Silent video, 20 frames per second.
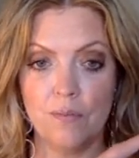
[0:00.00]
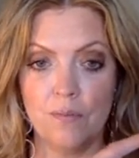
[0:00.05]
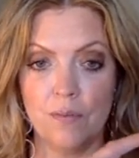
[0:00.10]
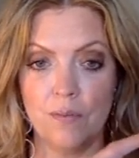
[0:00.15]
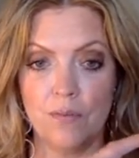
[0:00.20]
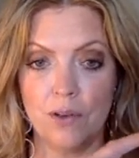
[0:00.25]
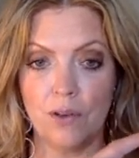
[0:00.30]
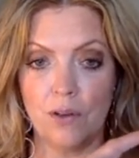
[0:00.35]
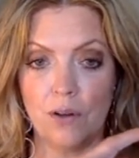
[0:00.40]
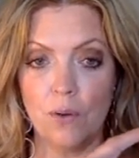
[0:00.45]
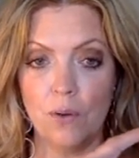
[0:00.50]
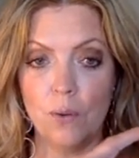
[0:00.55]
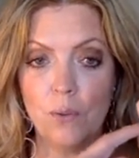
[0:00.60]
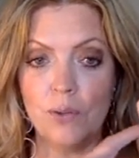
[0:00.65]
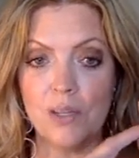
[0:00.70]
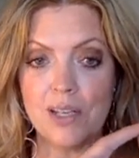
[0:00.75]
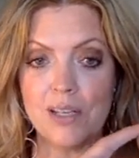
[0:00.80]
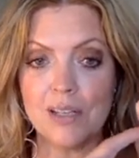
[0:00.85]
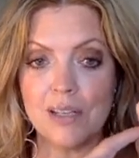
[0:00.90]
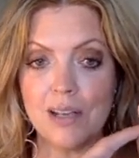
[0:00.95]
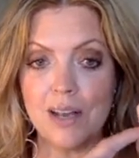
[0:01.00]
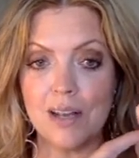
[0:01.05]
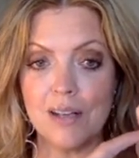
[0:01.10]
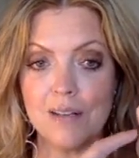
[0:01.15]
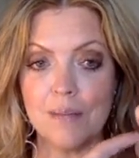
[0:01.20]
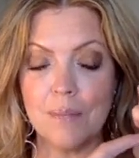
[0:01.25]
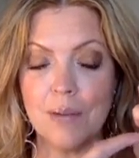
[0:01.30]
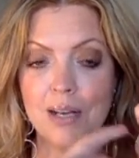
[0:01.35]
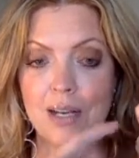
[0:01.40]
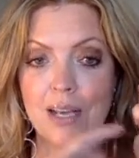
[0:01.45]
if you hold this tight,
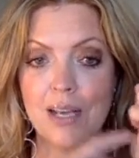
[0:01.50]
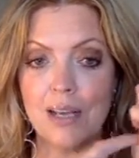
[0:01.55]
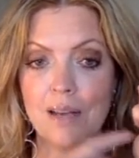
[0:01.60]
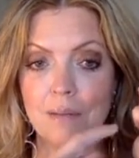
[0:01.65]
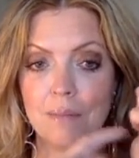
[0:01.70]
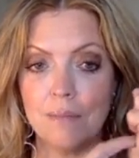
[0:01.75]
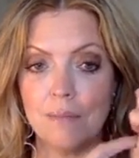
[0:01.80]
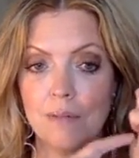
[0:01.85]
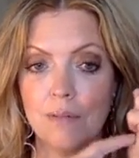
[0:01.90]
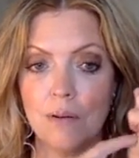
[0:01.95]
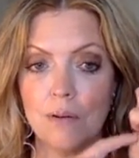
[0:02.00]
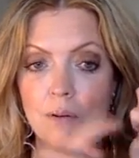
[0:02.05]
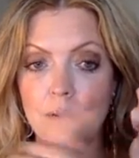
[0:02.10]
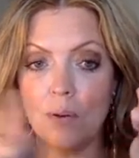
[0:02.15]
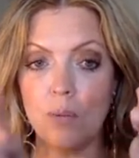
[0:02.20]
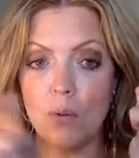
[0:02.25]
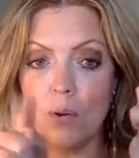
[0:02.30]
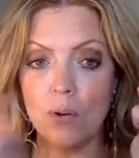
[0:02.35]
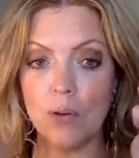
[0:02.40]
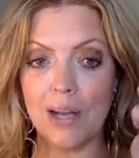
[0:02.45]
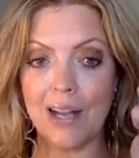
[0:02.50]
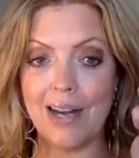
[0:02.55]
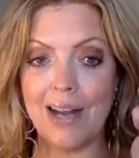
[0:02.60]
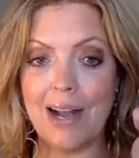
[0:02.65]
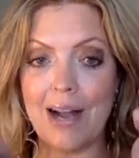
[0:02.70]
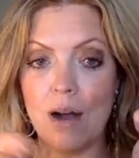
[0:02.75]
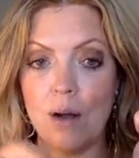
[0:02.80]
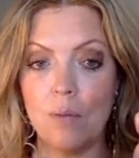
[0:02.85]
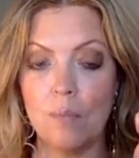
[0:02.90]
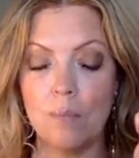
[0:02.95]
the money, it won't get
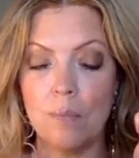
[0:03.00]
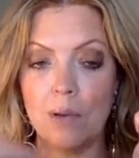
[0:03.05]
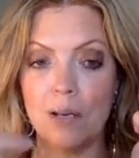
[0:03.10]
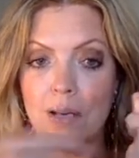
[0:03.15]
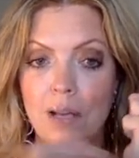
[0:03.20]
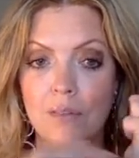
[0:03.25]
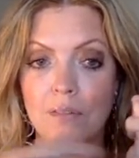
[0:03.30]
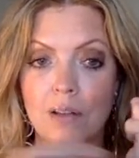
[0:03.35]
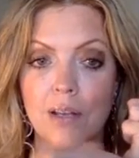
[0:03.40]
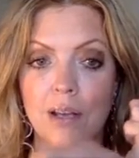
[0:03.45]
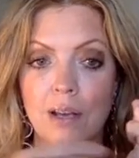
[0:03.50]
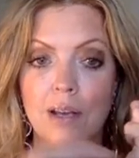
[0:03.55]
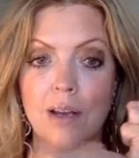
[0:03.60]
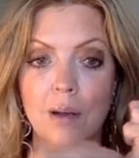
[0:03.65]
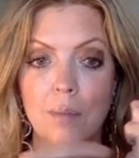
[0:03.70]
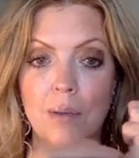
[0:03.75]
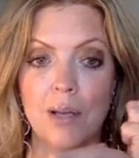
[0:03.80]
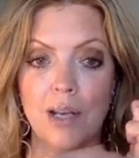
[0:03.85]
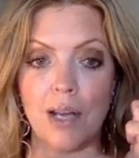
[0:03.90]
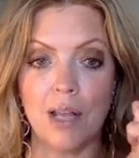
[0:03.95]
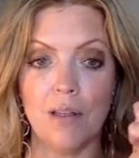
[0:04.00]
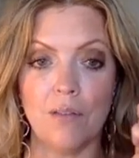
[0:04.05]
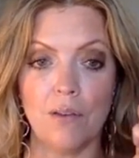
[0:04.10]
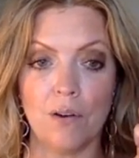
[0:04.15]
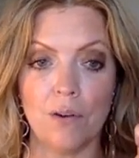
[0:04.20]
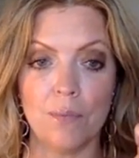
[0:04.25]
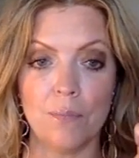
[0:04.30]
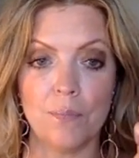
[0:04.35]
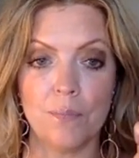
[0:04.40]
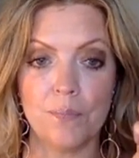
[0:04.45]
out, but nothing can come in
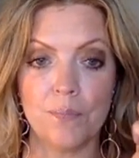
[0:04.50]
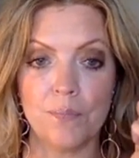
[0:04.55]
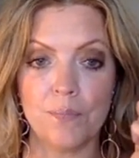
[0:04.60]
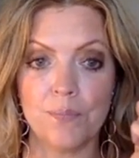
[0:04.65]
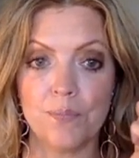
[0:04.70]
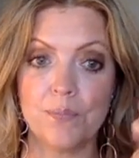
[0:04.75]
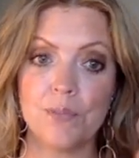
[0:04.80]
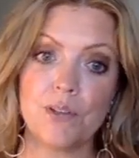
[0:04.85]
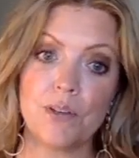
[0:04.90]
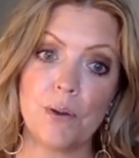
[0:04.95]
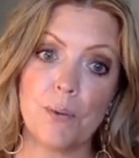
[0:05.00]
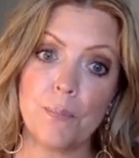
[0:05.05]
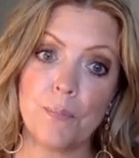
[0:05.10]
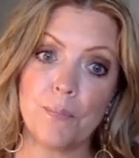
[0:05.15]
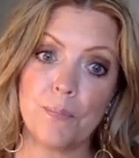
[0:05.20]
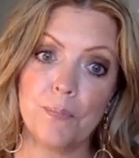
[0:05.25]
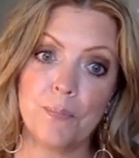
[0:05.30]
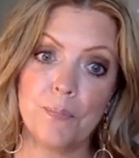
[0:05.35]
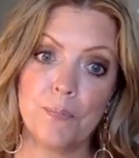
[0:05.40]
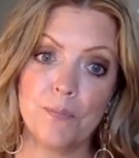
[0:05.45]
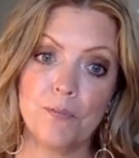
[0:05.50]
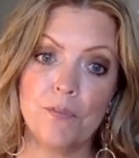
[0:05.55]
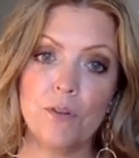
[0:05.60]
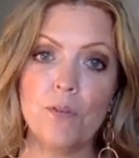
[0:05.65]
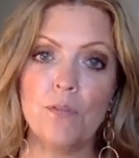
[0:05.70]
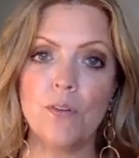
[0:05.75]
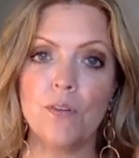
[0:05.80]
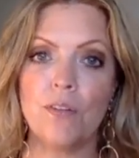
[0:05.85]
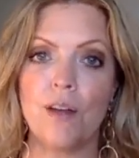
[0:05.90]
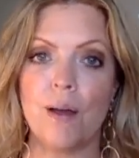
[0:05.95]
either. So
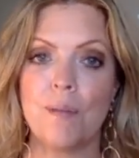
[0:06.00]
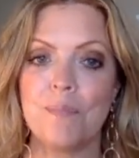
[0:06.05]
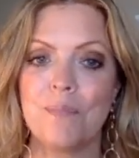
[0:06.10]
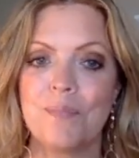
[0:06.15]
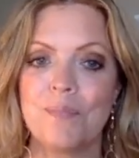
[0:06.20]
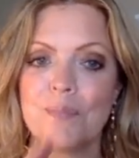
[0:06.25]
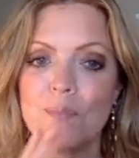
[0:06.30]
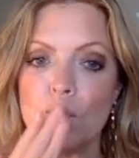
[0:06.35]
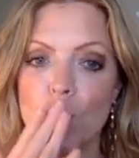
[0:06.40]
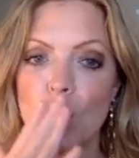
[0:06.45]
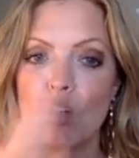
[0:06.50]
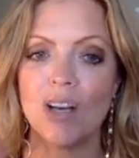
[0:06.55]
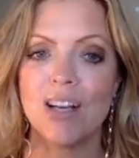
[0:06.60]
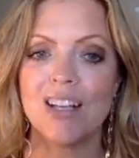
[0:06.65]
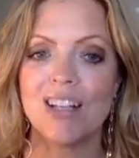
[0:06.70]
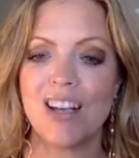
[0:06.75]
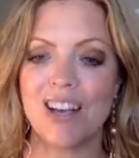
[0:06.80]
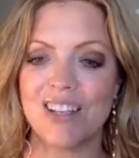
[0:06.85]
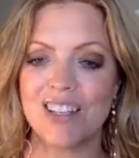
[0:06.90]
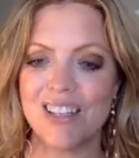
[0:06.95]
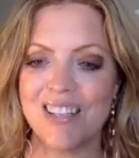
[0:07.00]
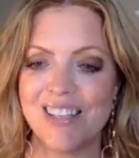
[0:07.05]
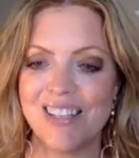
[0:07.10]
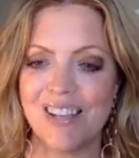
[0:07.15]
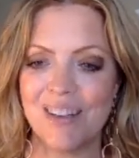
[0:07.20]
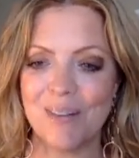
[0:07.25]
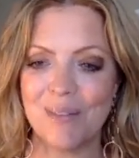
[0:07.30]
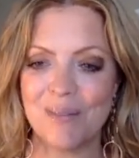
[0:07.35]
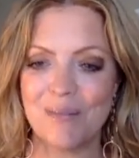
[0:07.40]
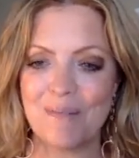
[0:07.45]
food for thought. Talk to you
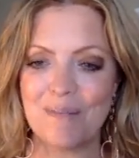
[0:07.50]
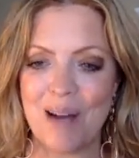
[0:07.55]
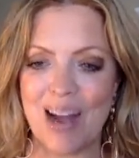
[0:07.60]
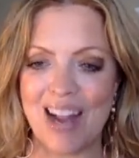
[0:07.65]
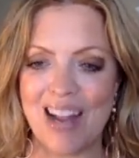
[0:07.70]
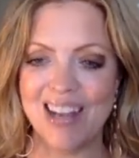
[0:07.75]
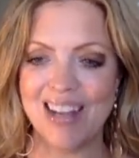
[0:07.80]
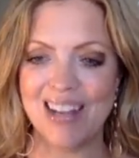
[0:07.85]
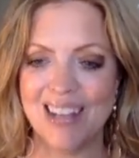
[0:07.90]
soon. Bye.